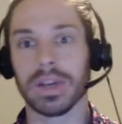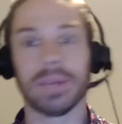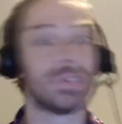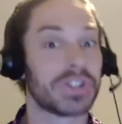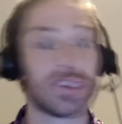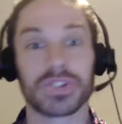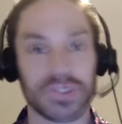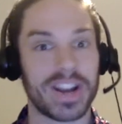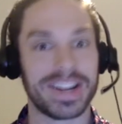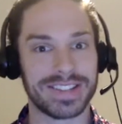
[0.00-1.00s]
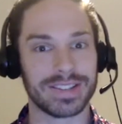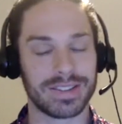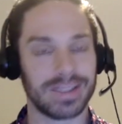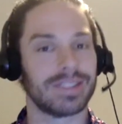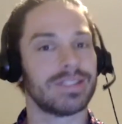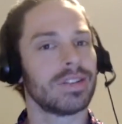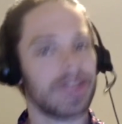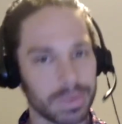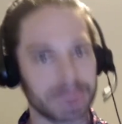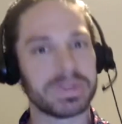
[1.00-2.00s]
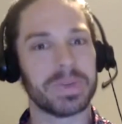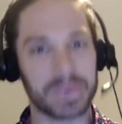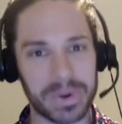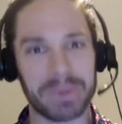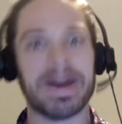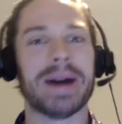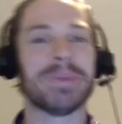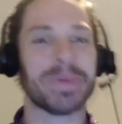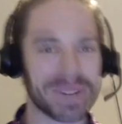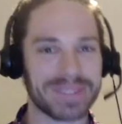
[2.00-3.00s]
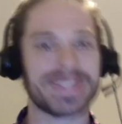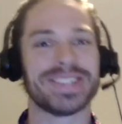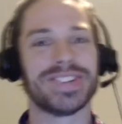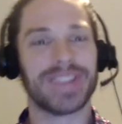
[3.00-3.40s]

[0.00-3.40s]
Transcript: him to go straight into things. You know, you want him to warm up. You want him to